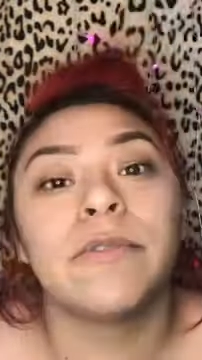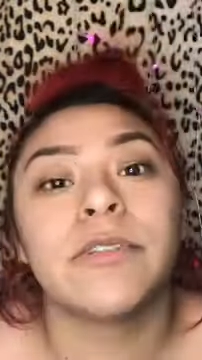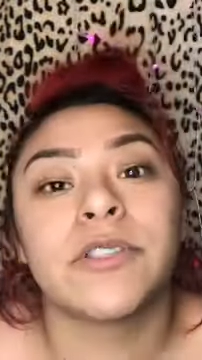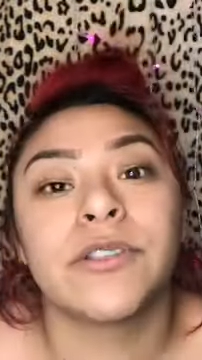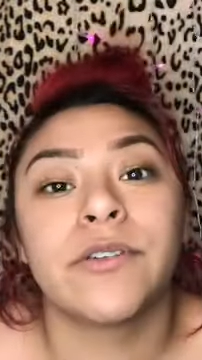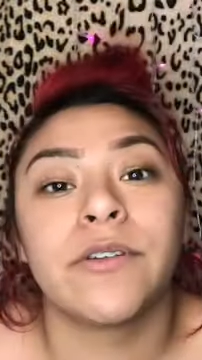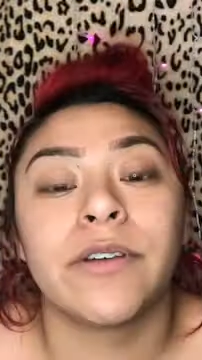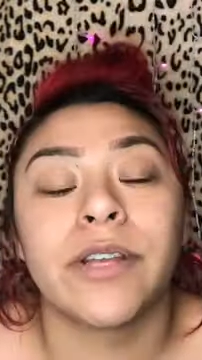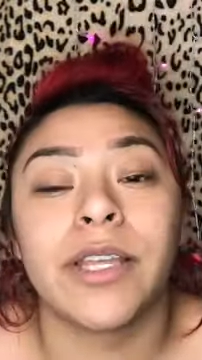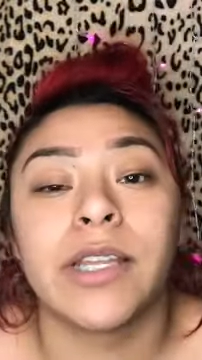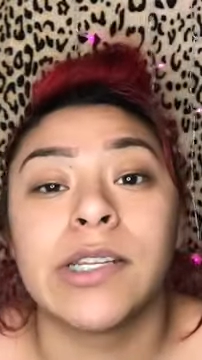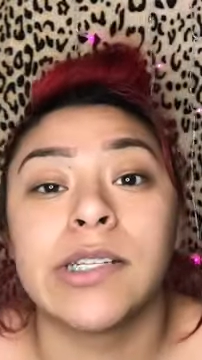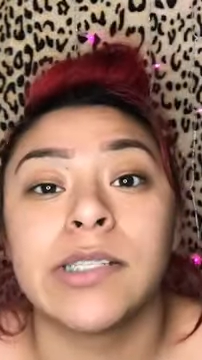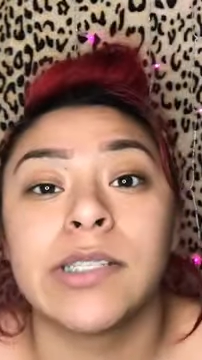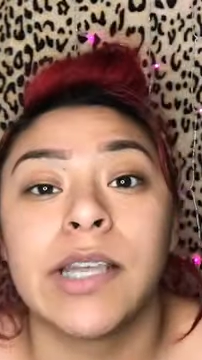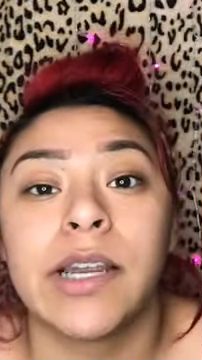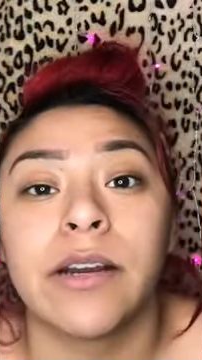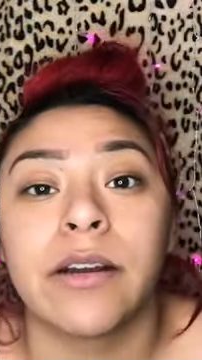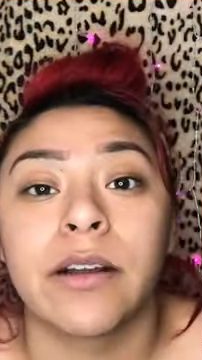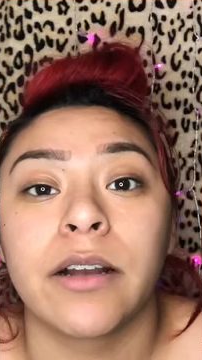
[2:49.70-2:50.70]
wants to go get his
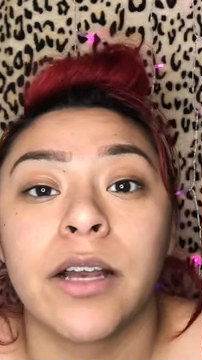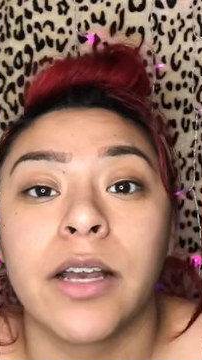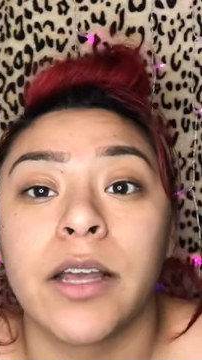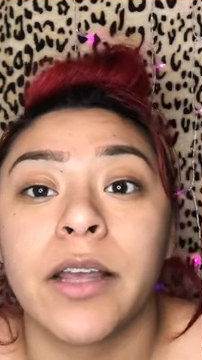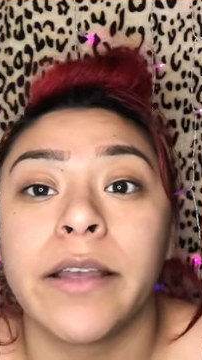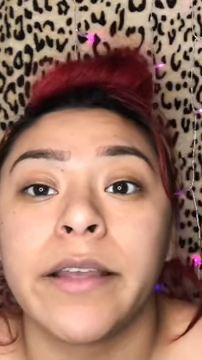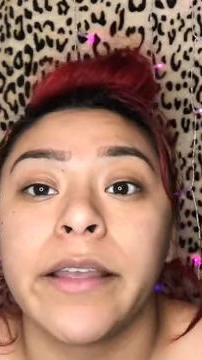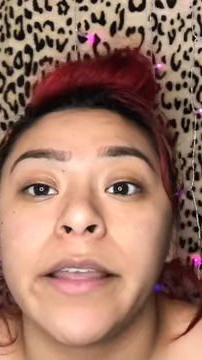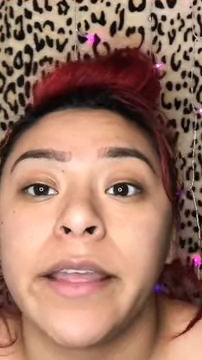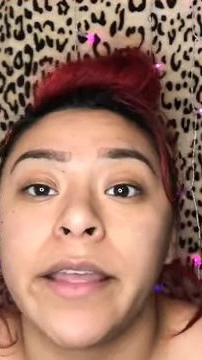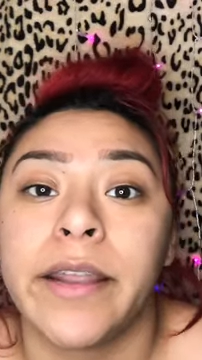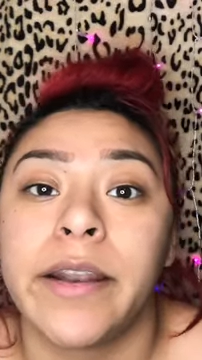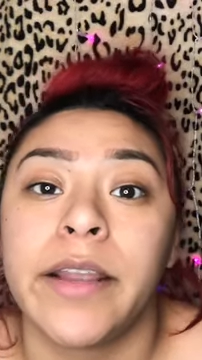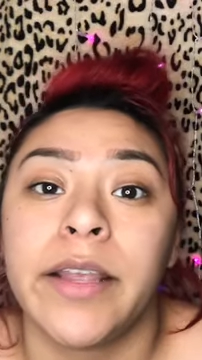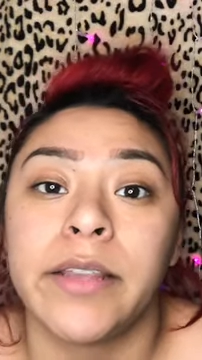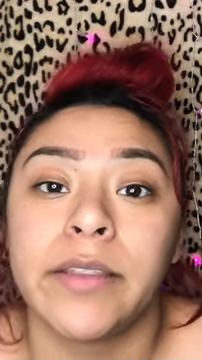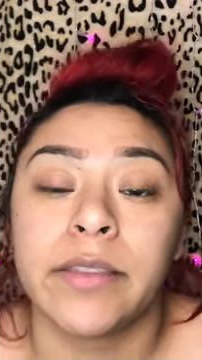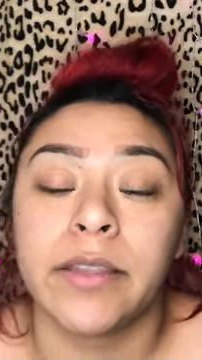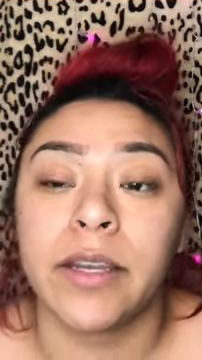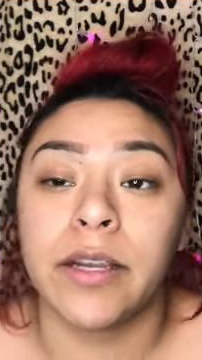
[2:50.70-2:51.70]
hair cut and
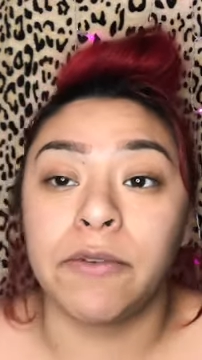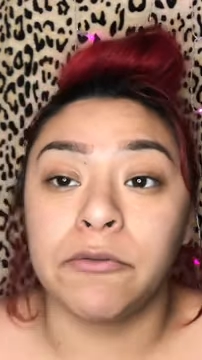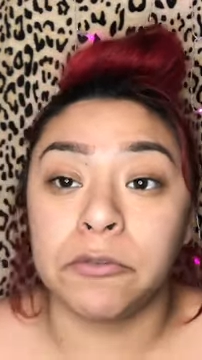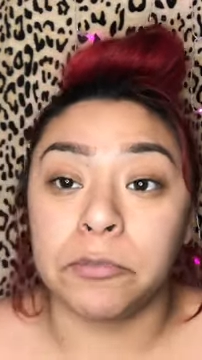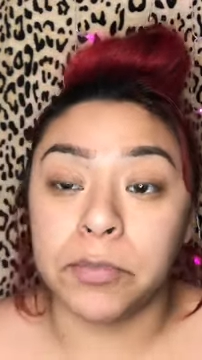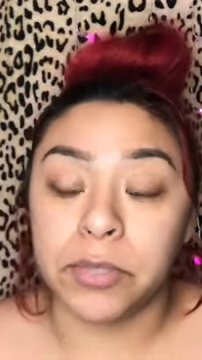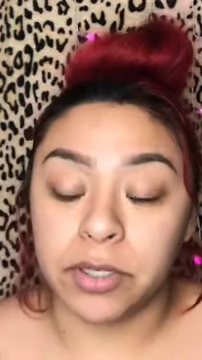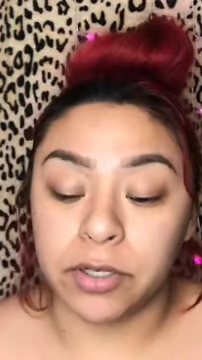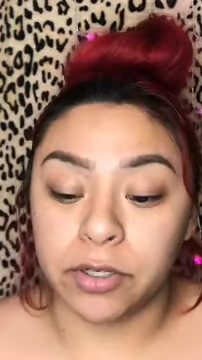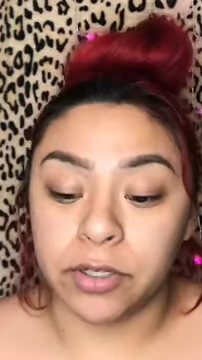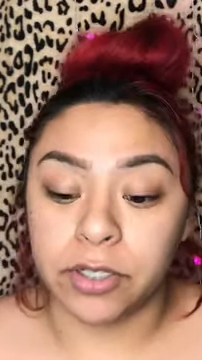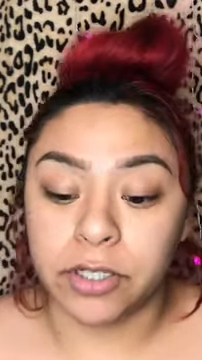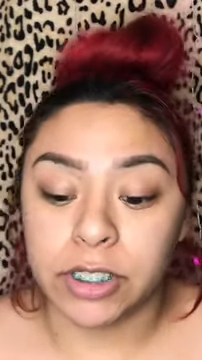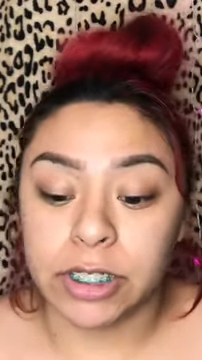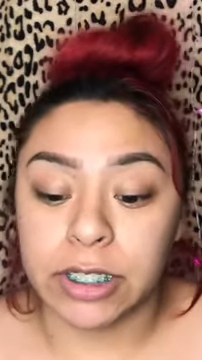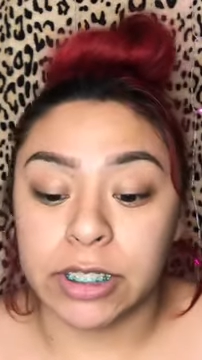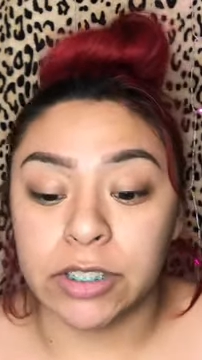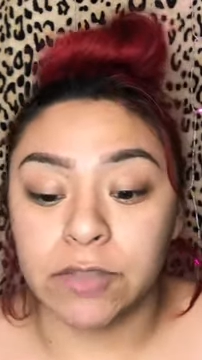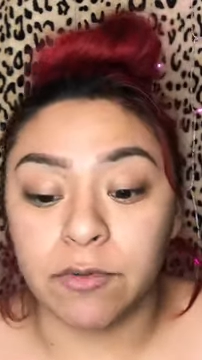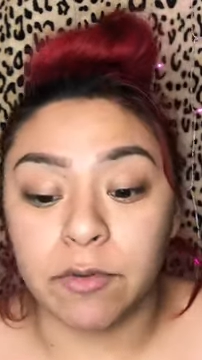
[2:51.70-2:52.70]
I thought it would be a good
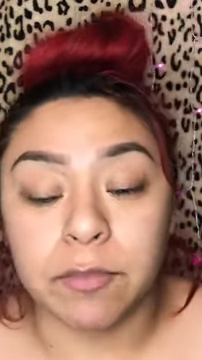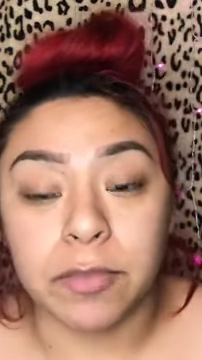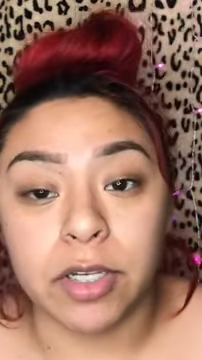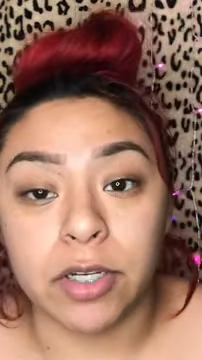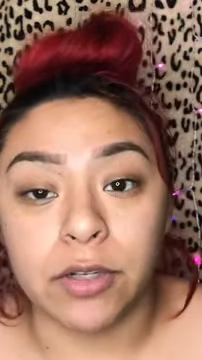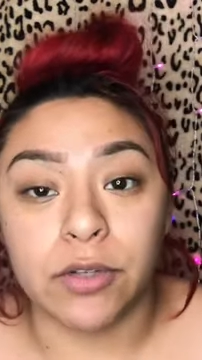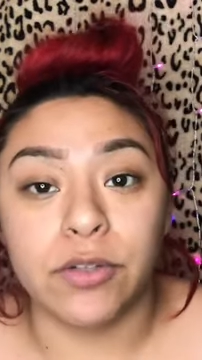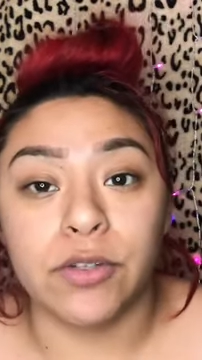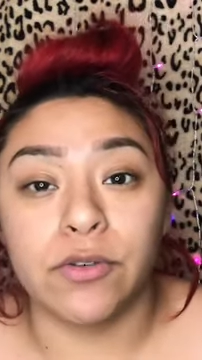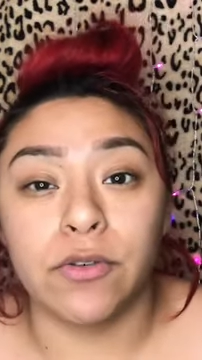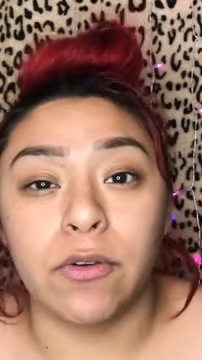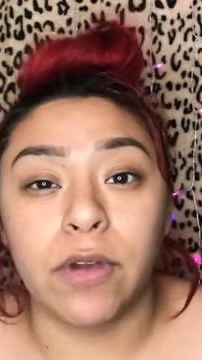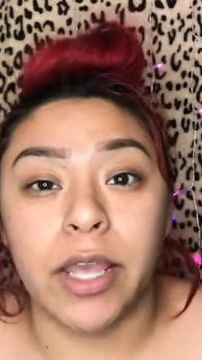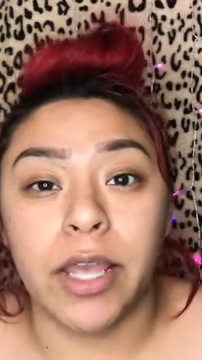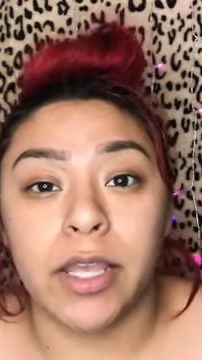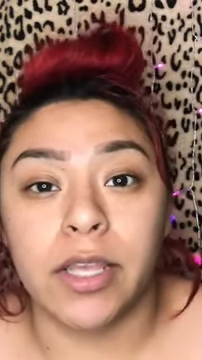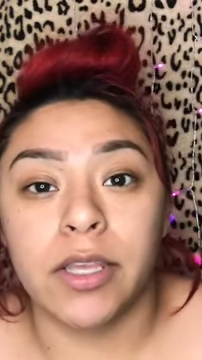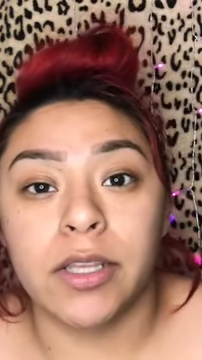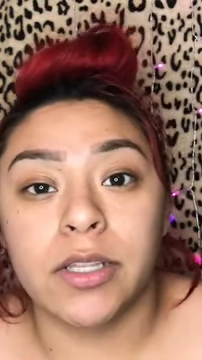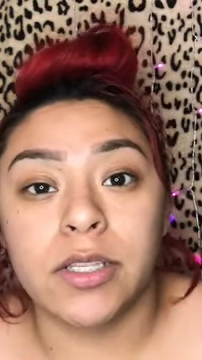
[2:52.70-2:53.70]
chance for me to do
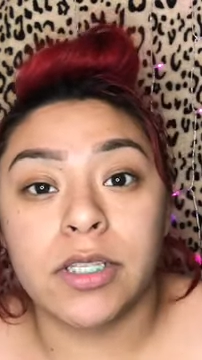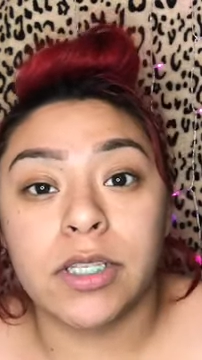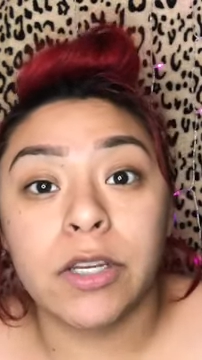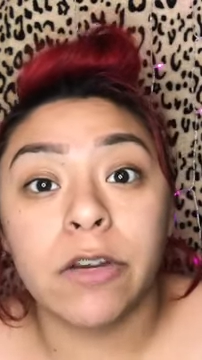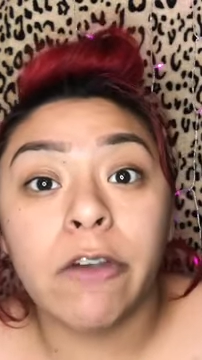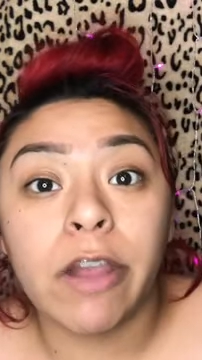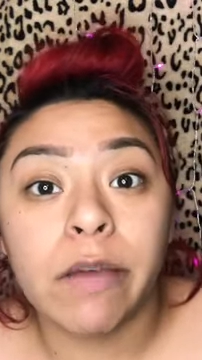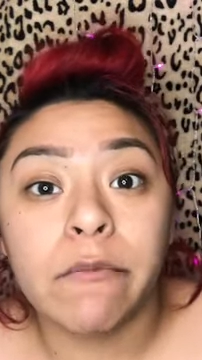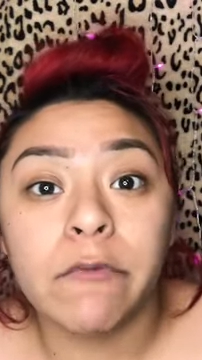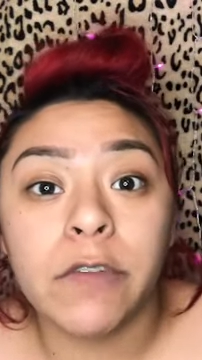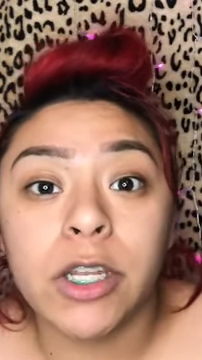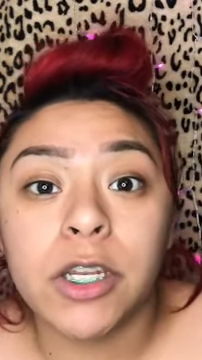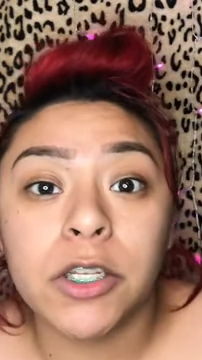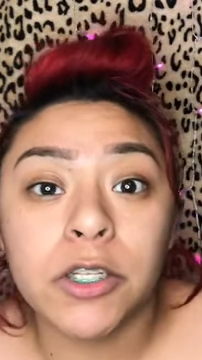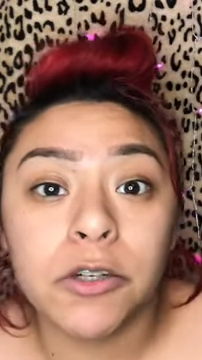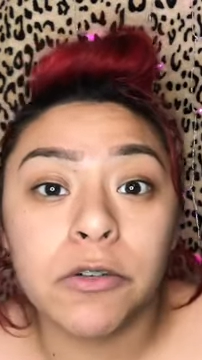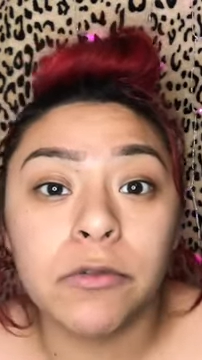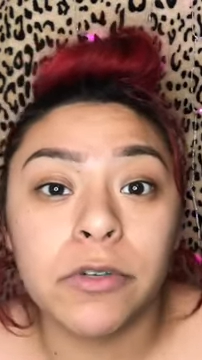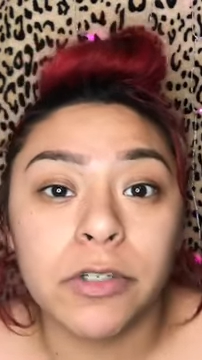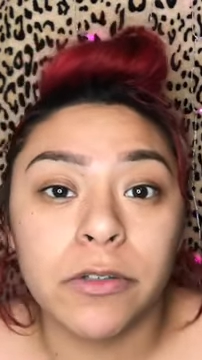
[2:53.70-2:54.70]
a Instagram
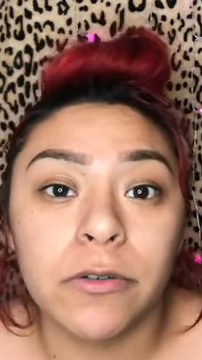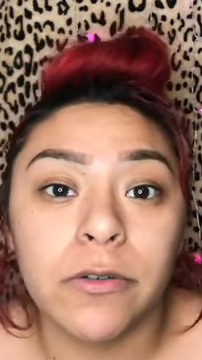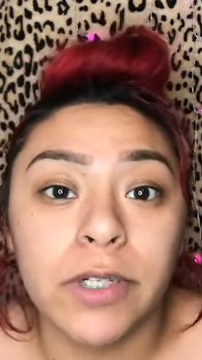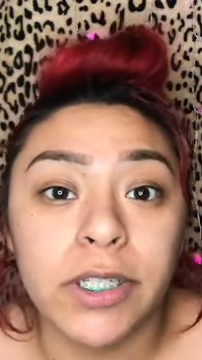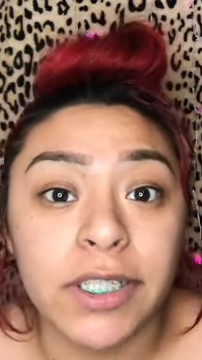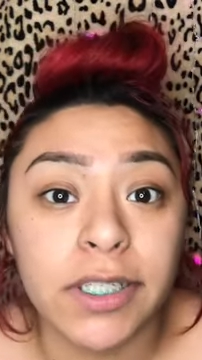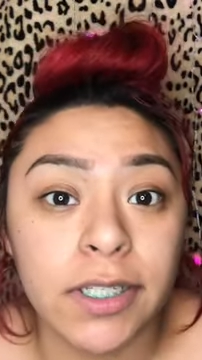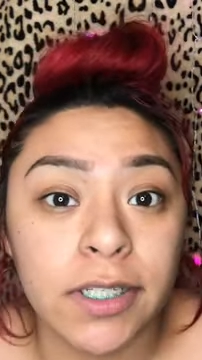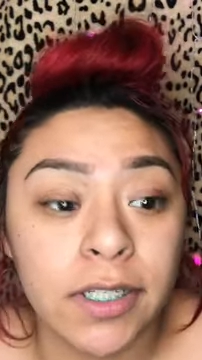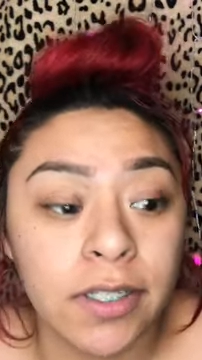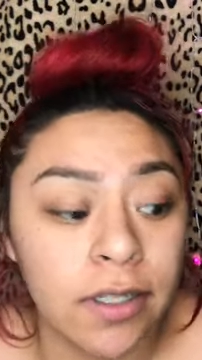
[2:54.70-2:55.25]
video real quick